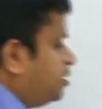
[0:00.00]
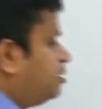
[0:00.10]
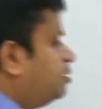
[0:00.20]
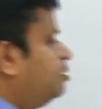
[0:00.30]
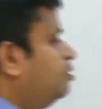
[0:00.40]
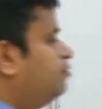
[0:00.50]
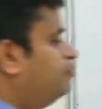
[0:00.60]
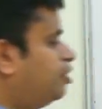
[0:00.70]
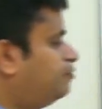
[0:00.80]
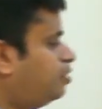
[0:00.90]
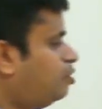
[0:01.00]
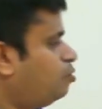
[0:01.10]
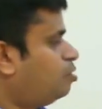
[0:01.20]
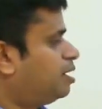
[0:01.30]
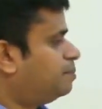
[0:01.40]
think we have
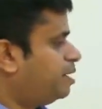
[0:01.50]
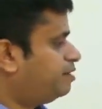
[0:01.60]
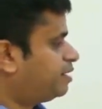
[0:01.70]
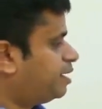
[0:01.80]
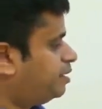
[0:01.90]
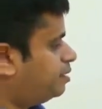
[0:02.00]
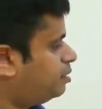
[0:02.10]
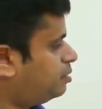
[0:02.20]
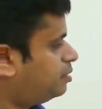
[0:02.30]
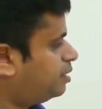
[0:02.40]
now got a basic idea.